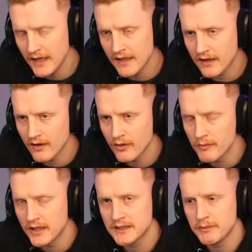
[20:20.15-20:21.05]
But yeah, that kind of
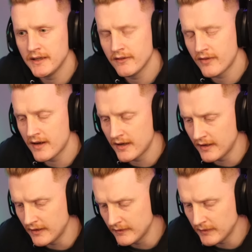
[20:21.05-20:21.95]
reminds me of
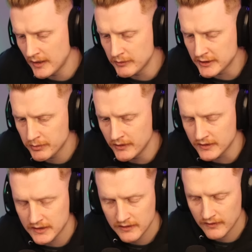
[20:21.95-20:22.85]
Urban
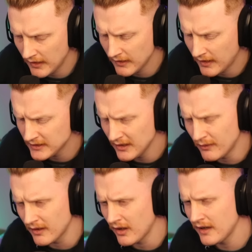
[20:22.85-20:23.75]
Spooks. I don't
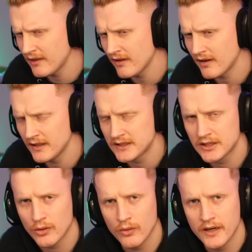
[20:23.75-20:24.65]
know. I like the kind of
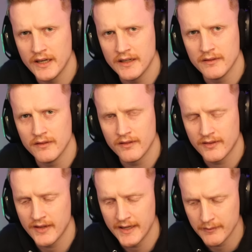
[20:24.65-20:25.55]

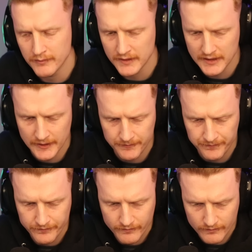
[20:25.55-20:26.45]
story-themed...
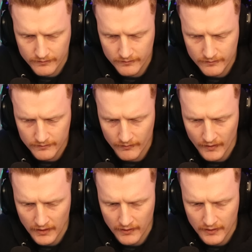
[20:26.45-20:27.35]

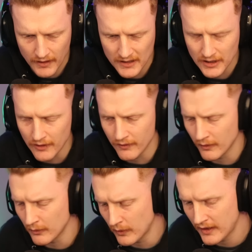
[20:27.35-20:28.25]
I don't know,
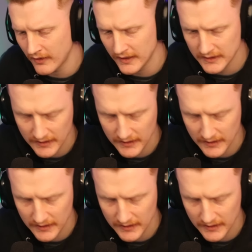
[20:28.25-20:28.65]
where